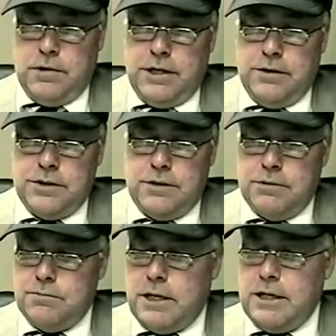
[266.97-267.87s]
fighters, and it
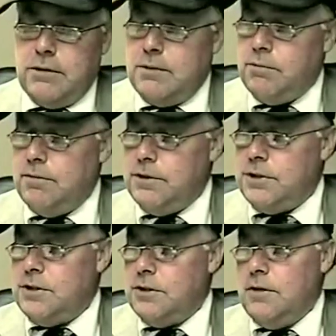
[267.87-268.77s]
was my great
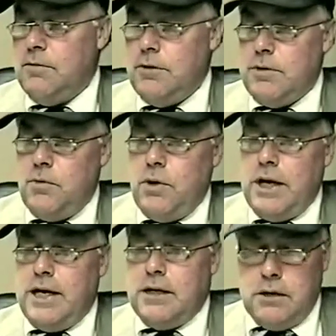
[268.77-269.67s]
privilege to serve with them. And
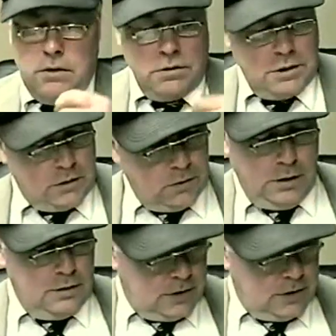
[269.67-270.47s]
when I go to court,